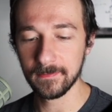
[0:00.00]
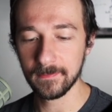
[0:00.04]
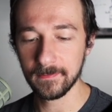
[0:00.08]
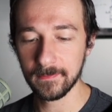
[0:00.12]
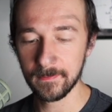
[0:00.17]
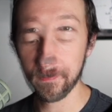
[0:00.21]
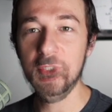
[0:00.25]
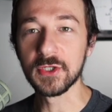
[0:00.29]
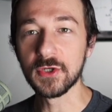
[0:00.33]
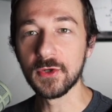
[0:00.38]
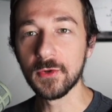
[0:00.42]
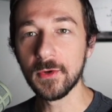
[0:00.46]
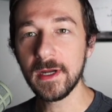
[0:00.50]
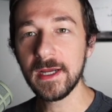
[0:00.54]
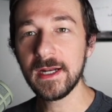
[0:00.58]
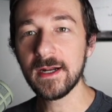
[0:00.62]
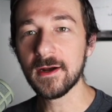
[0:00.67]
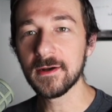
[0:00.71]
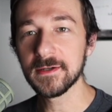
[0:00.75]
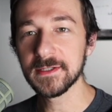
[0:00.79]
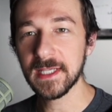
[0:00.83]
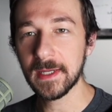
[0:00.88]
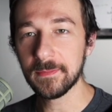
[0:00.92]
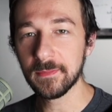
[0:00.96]
So to create
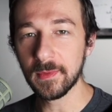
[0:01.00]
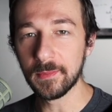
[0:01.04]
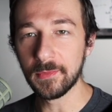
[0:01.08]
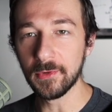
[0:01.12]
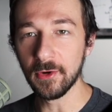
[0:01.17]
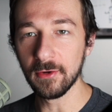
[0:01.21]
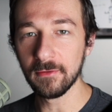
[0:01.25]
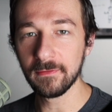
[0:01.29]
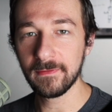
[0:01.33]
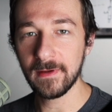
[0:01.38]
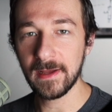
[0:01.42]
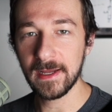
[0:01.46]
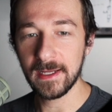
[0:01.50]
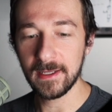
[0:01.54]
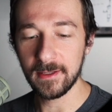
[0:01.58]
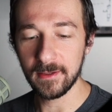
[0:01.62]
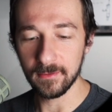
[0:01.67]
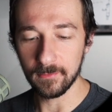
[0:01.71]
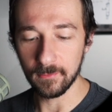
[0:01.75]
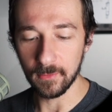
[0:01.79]
our separate profile,